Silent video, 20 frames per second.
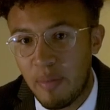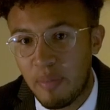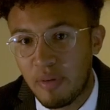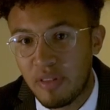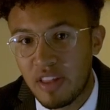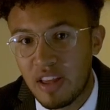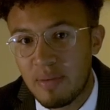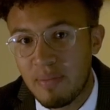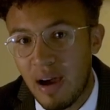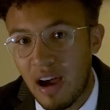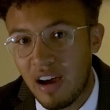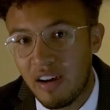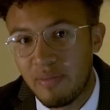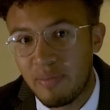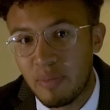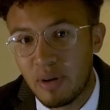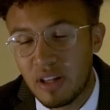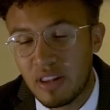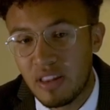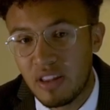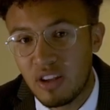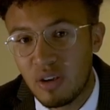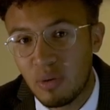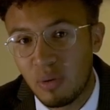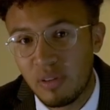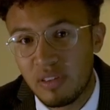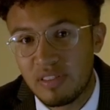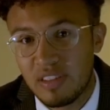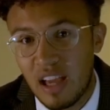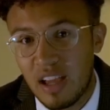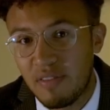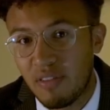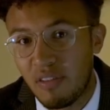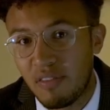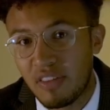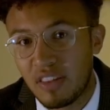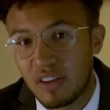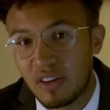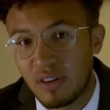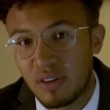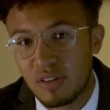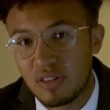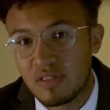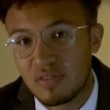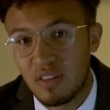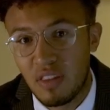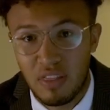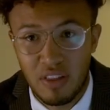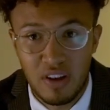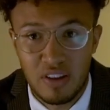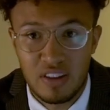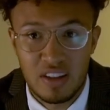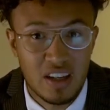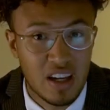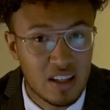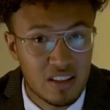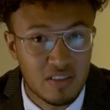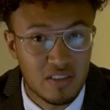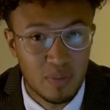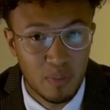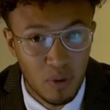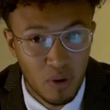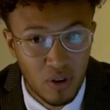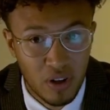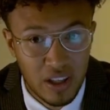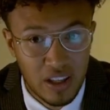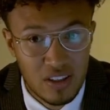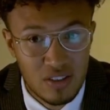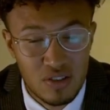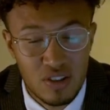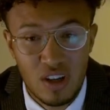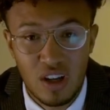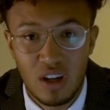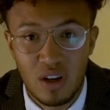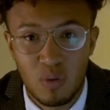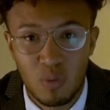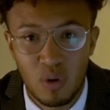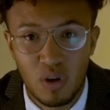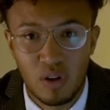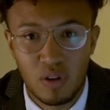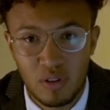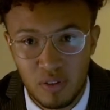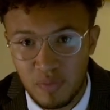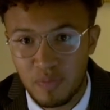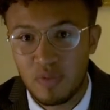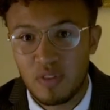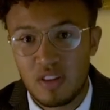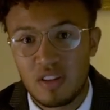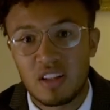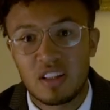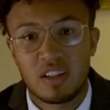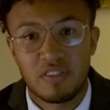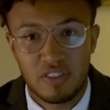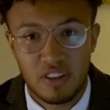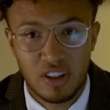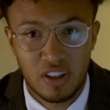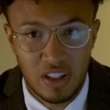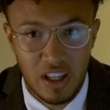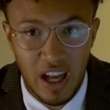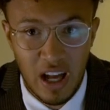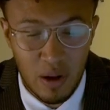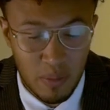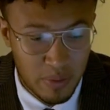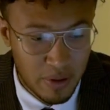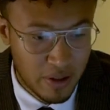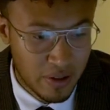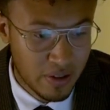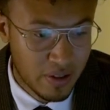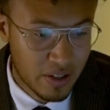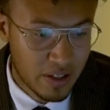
but the amount of money that you will save over the course of the 30 years of the mortgage will significantly help you.